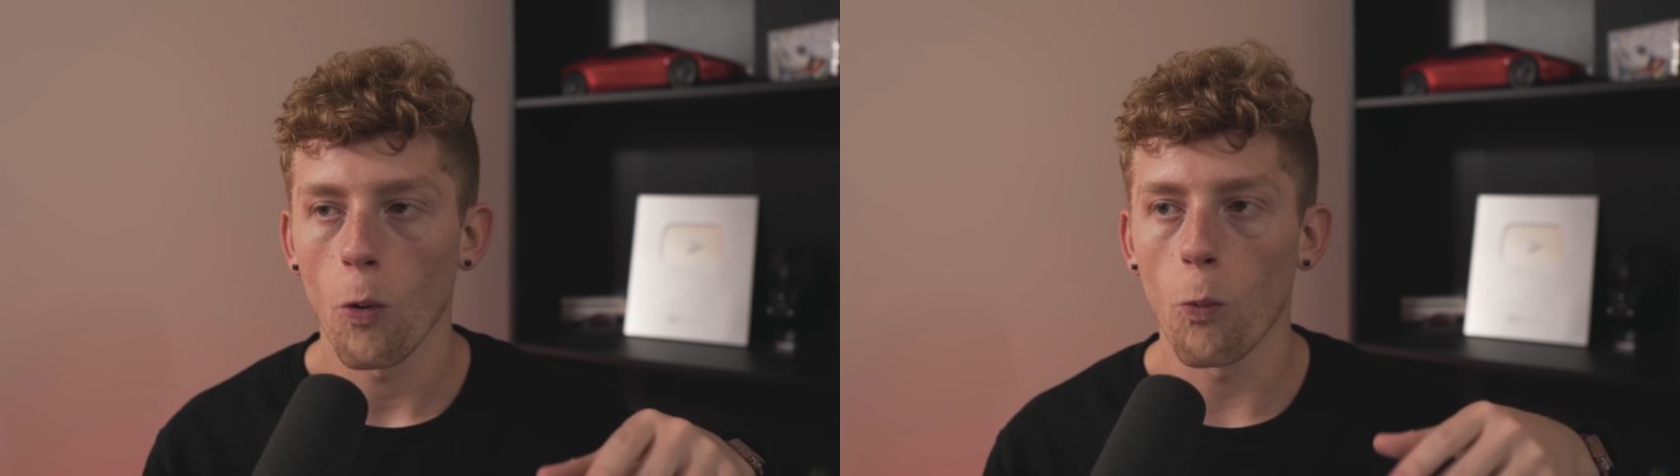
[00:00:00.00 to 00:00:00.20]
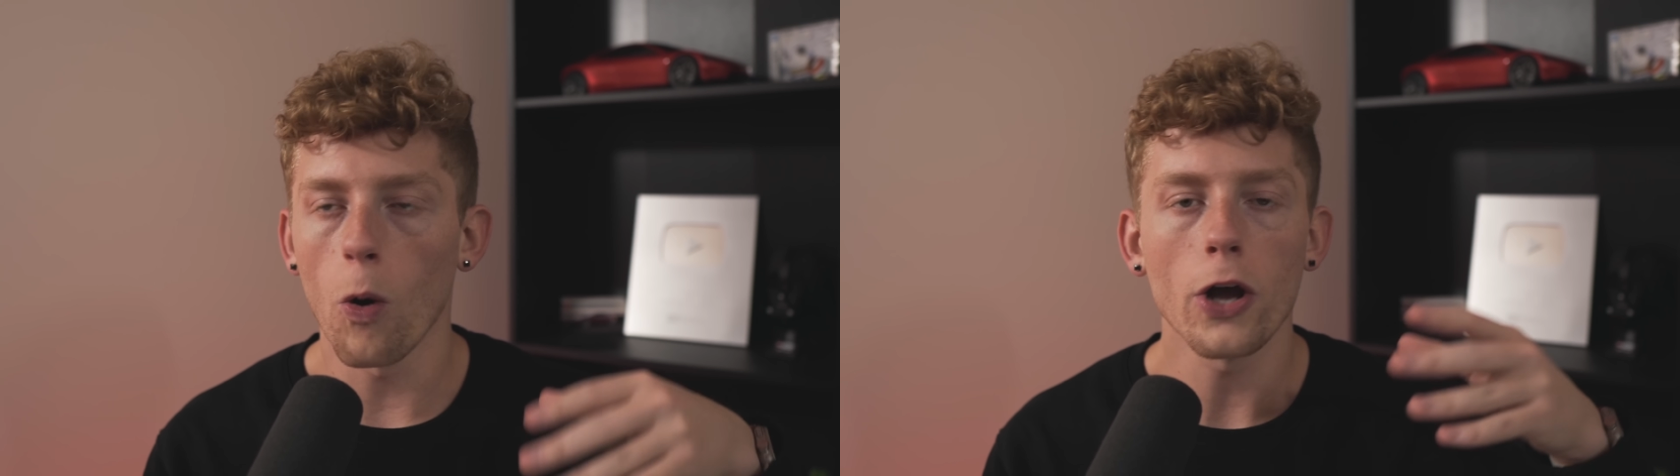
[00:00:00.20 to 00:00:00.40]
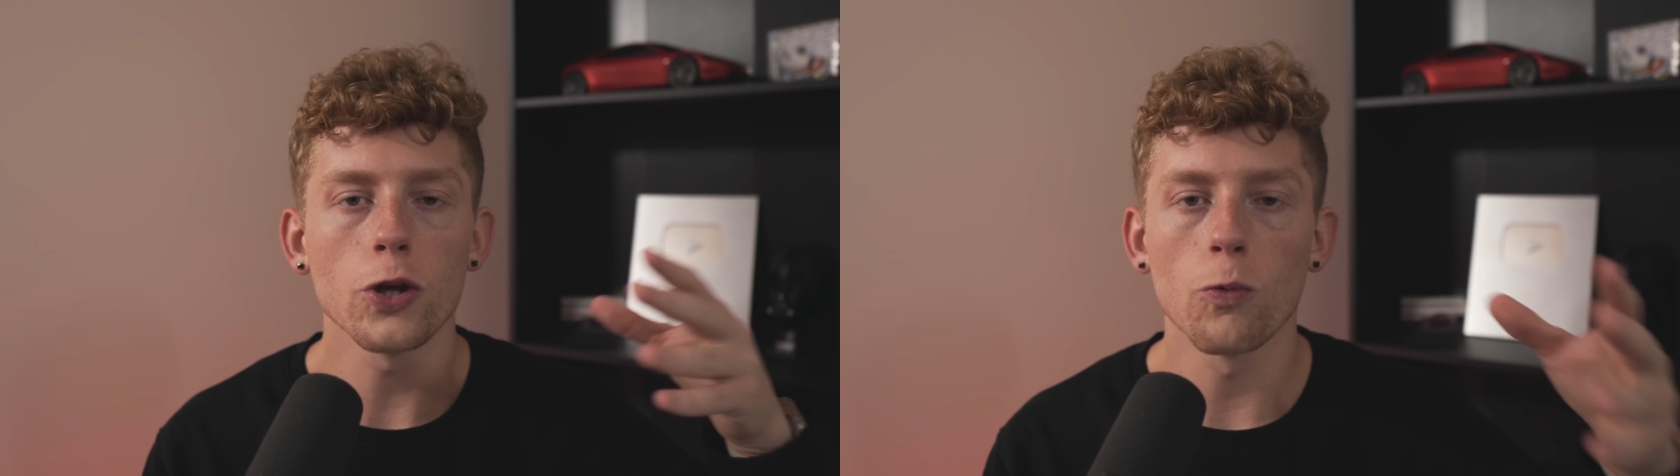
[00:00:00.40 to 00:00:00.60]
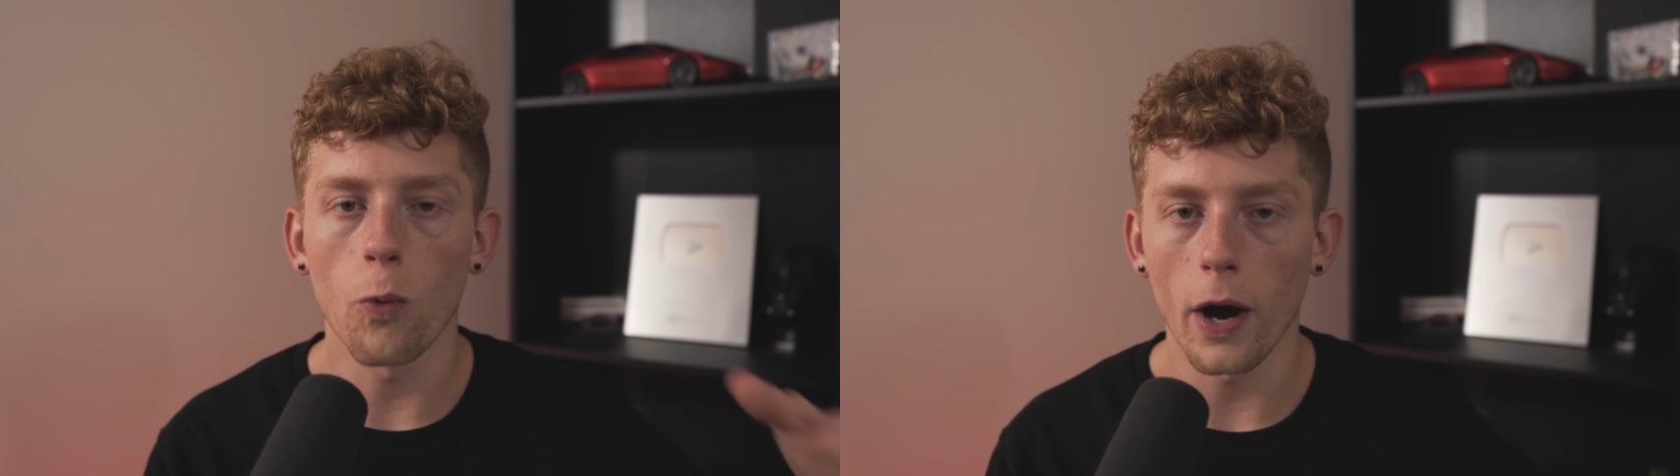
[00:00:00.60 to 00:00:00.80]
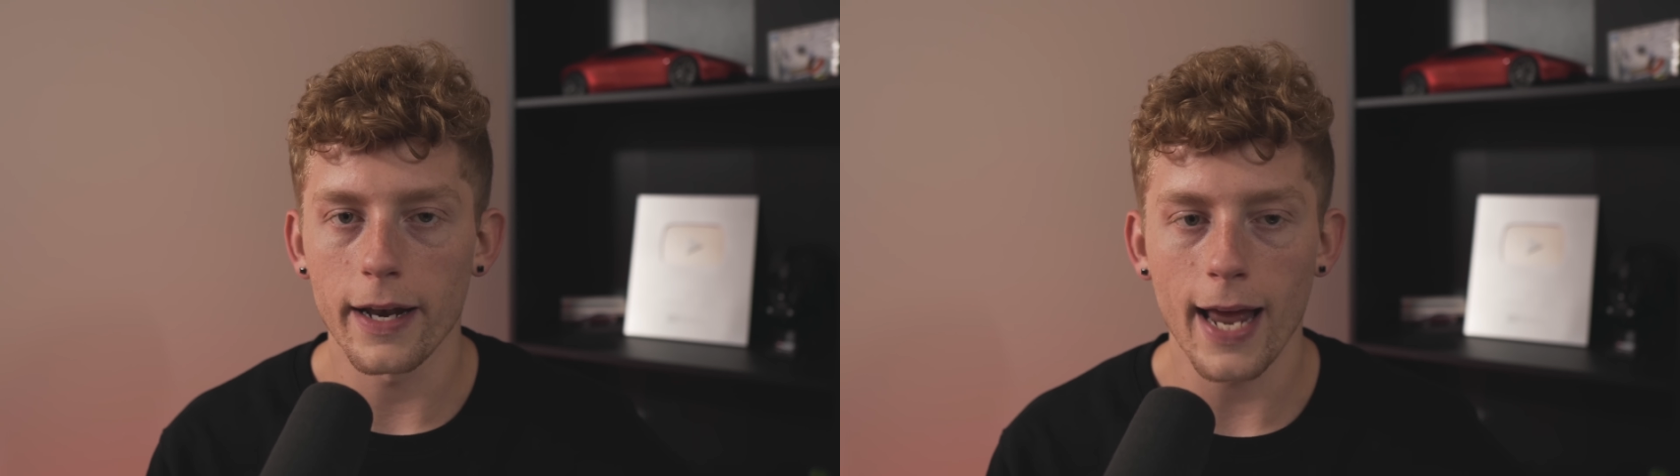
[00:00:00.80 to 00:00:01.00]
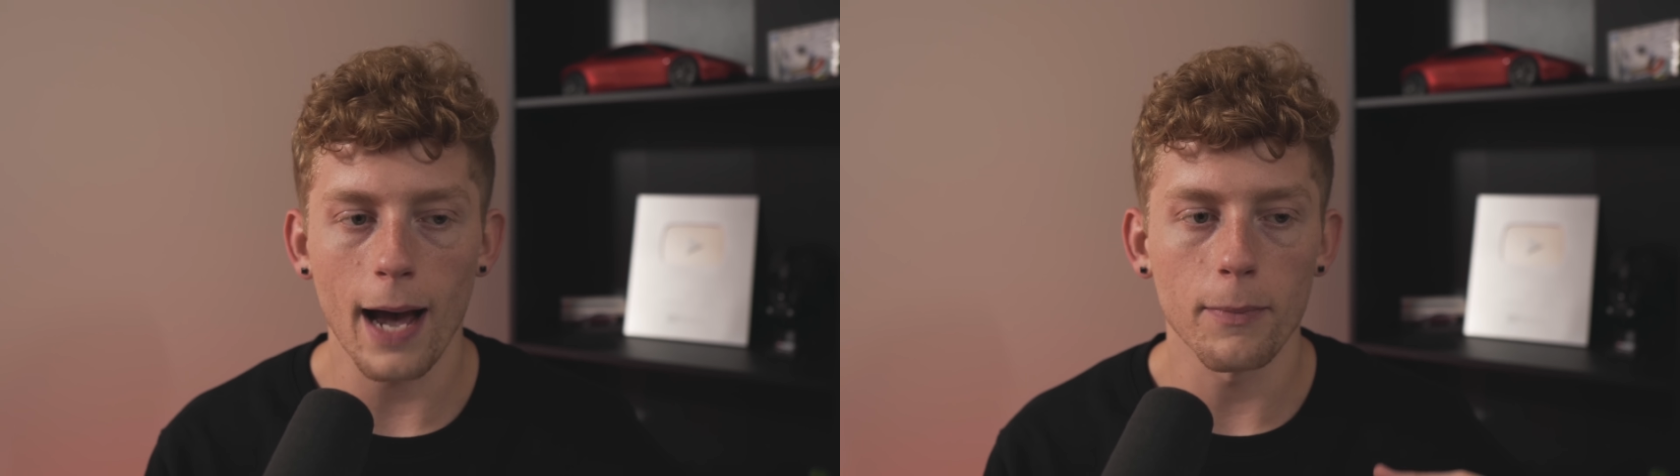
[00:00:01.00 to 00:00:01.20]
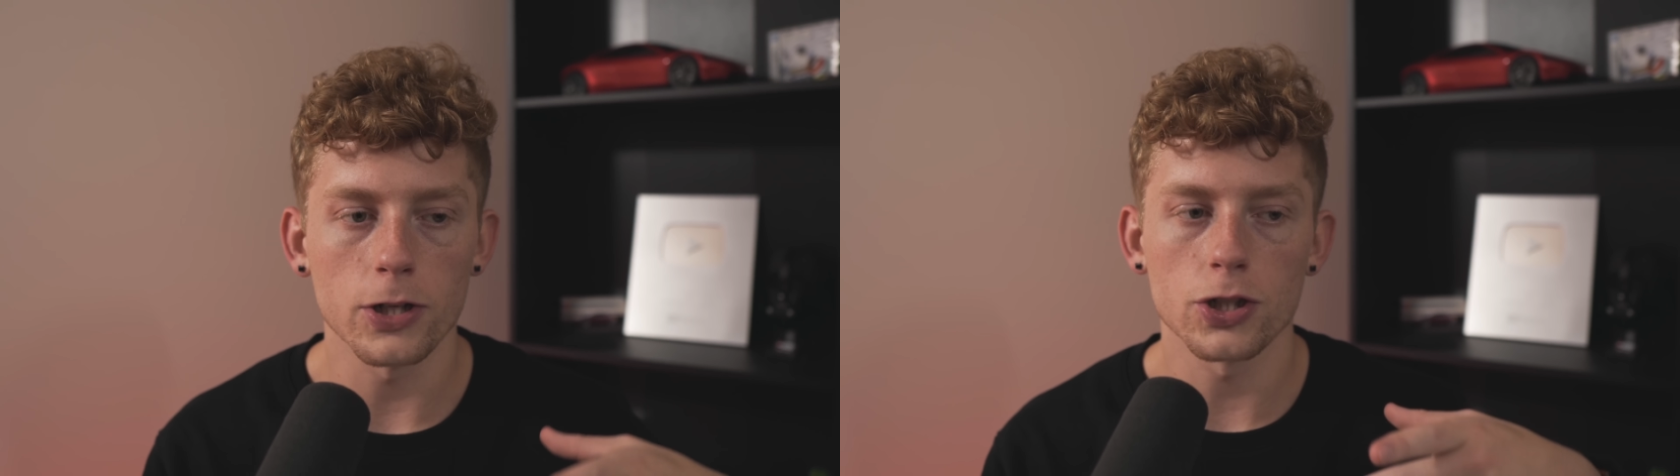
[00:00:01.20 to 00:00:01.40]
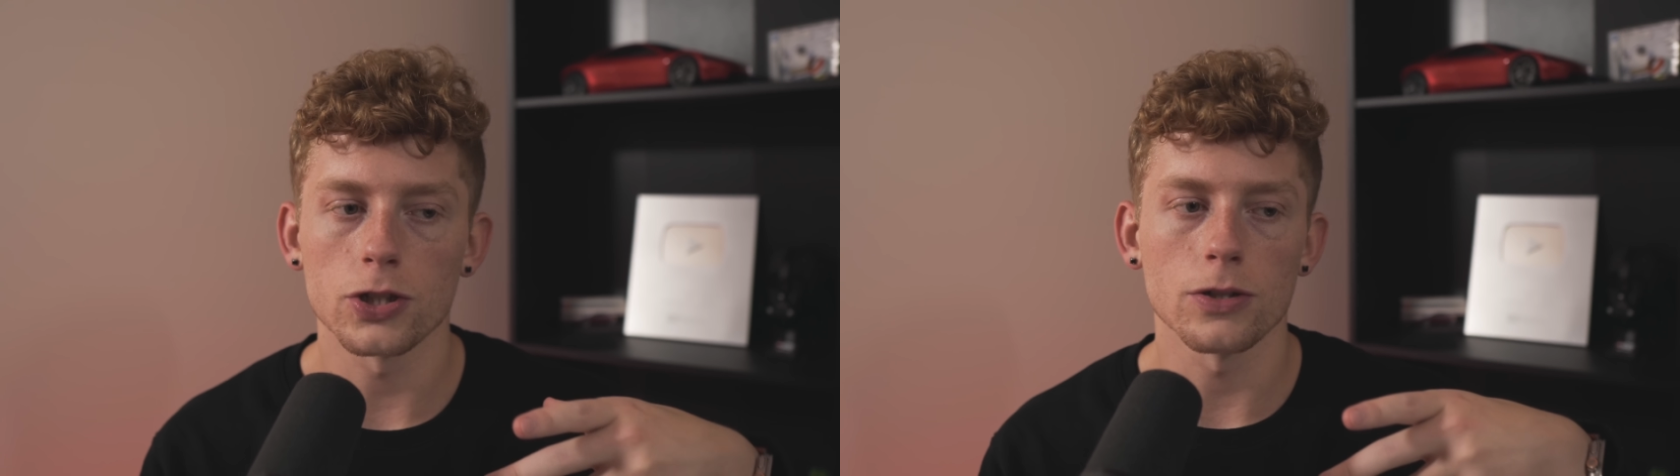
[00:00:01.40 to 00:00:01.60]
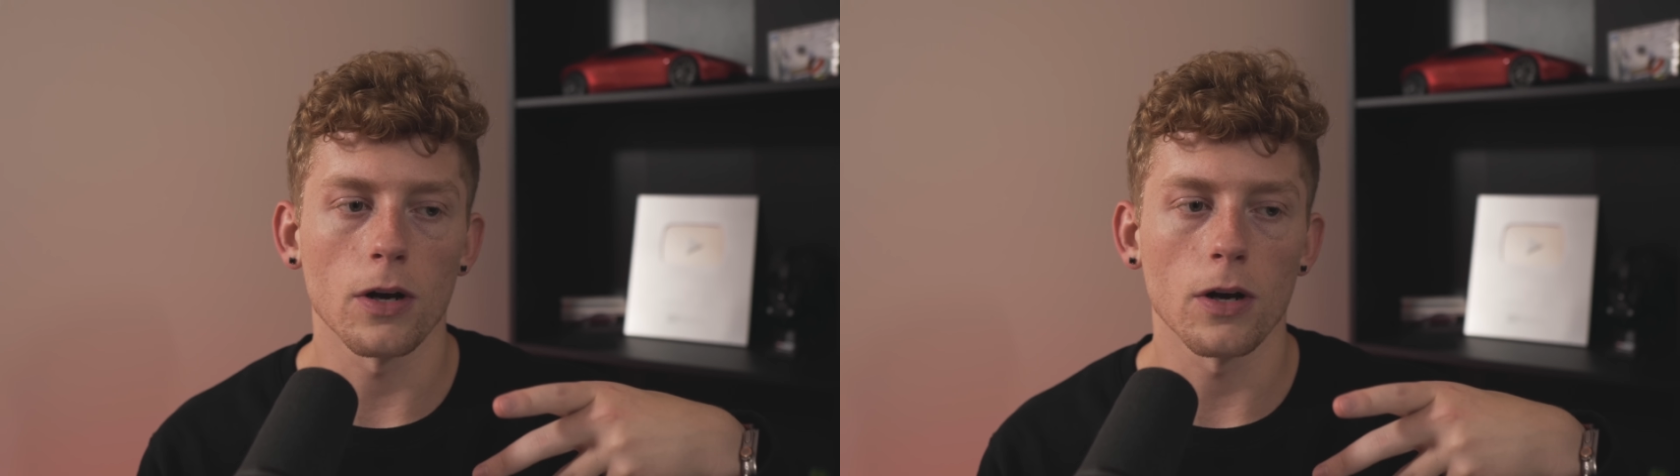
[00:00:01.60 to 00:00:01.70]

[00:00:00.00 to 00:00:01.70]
what you want and how much